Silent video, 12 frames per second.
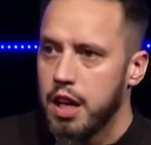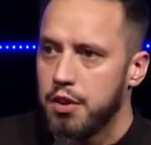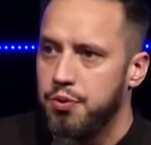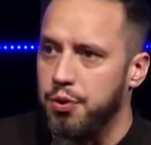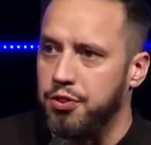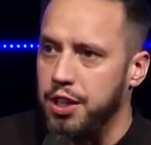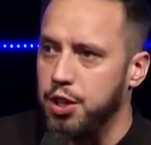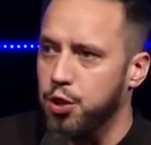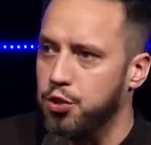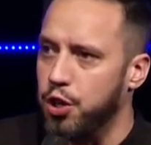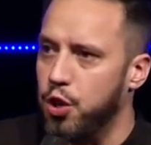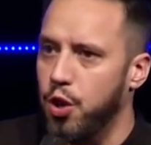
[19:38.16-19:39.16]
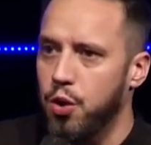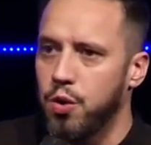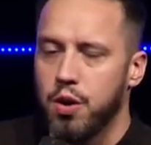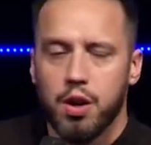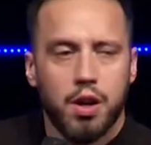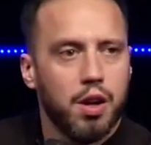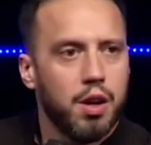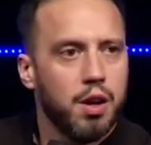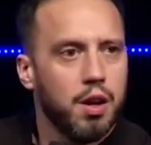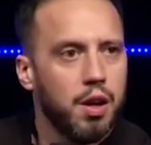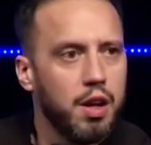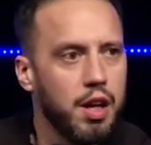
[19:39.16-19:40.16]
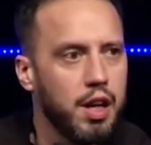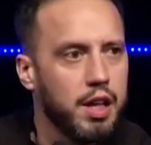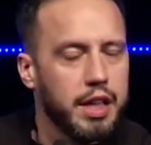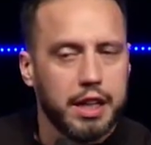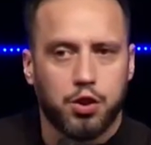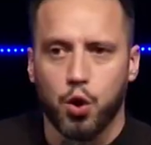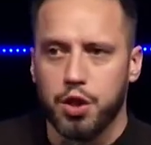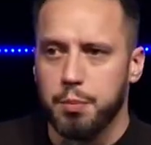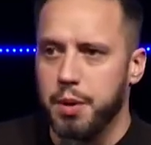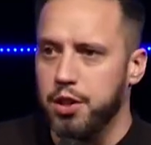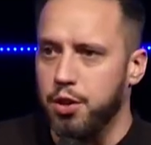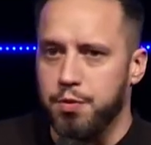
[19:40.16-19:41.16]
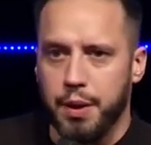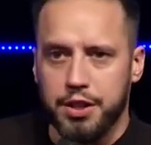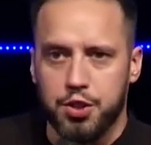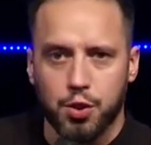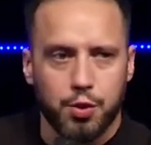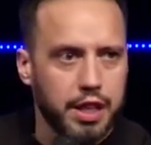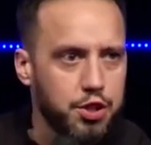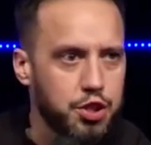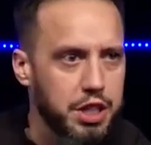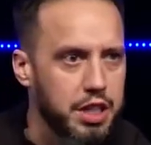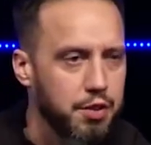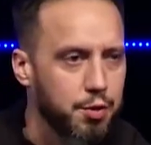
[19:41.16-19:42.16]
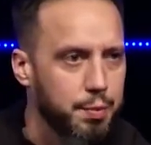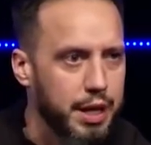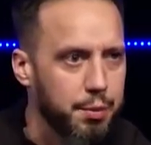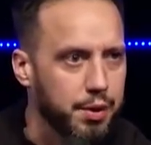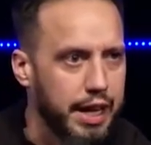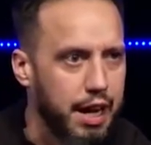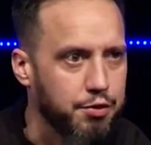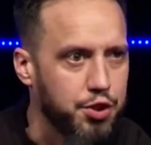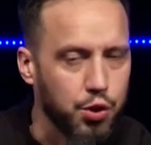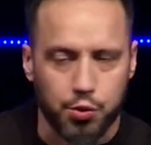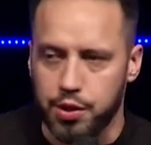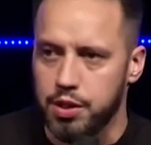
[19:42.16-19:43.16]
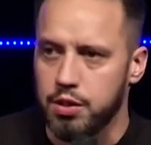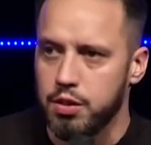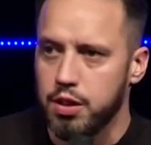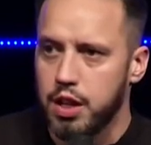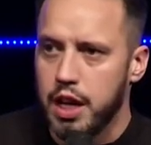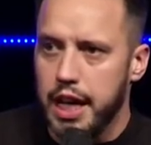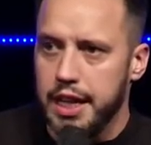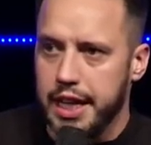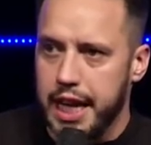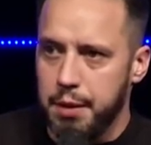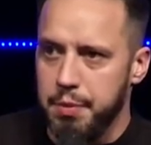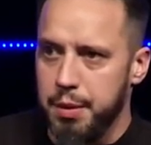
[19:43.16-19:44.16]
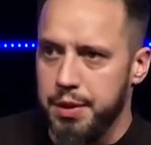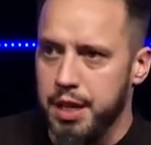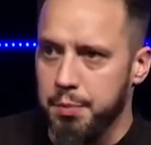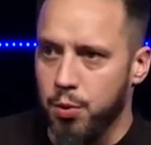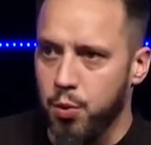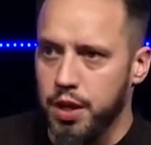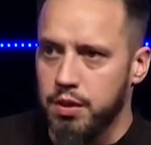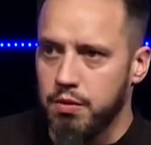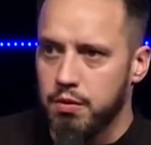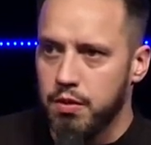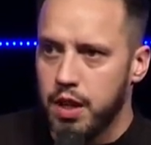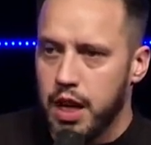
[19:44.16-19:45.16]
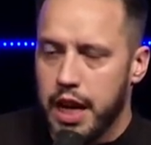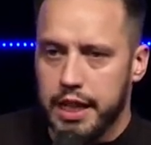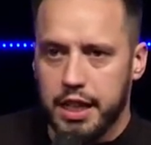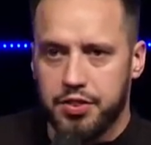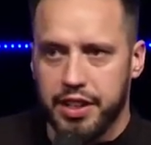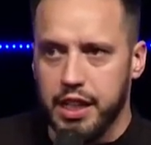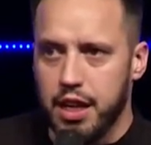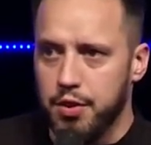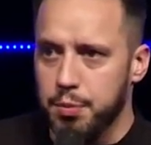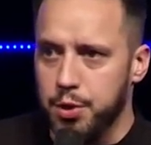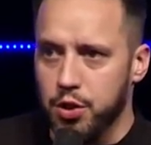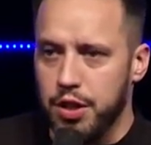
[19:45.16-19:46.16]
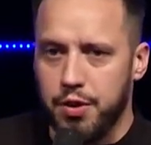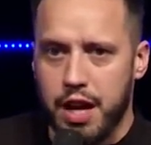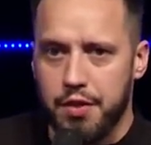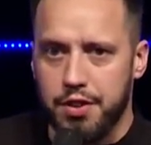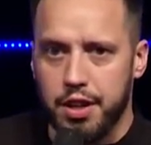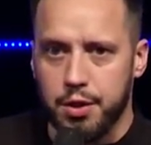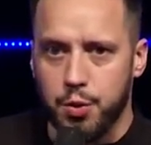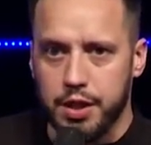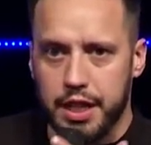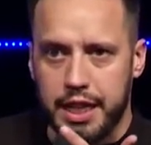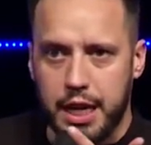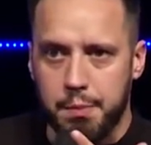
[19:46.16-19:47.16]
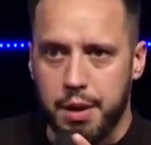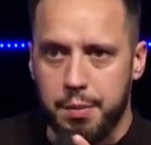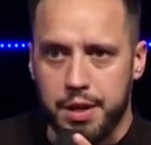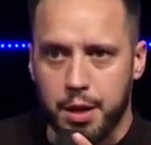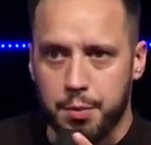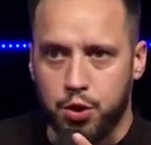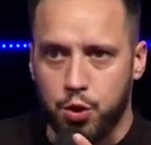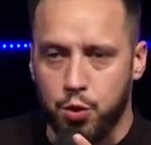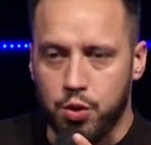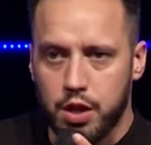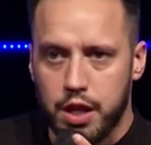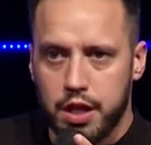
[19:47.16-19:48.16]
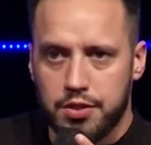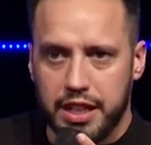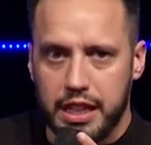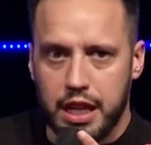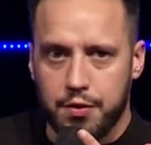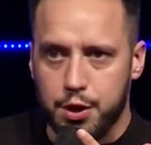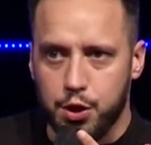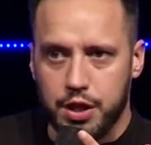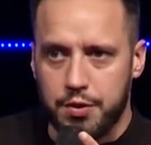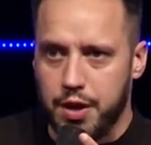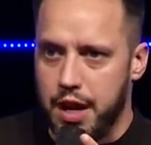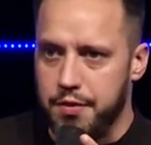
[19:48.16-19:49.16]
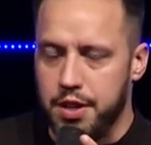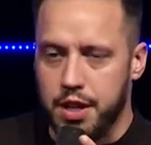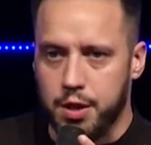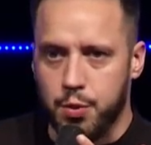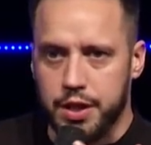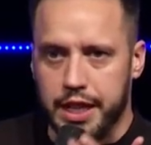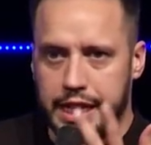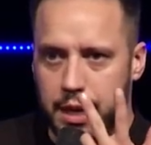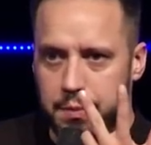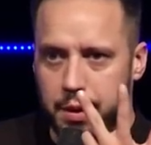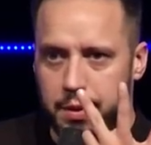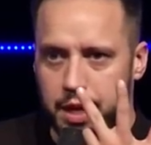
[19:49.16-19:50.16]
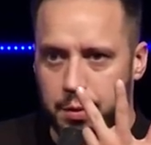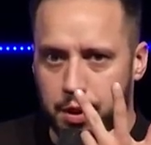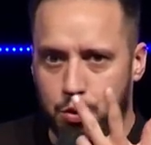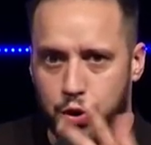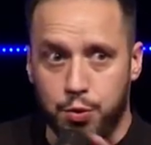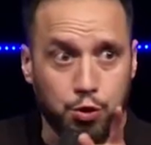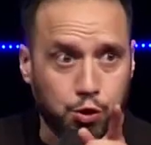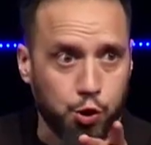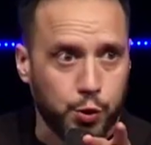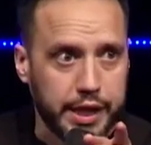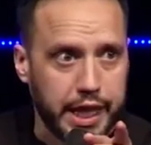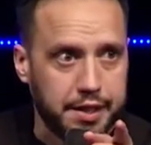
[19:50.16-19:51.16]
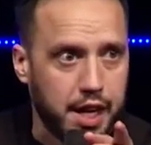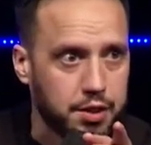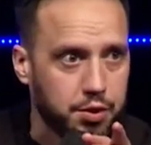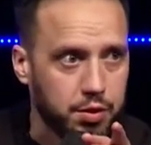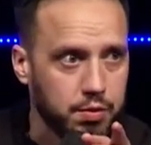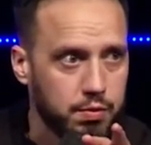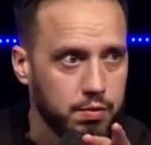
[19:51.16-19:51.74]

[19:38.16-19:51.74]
15 years ago, they told the mother of my children that she'd never be able to have children. And then came baby number one. And they said, love him, you'll never have another one. Then came baby number two. Said, love her, you'll never have another one. Then came baby number three. We're suing that doctor.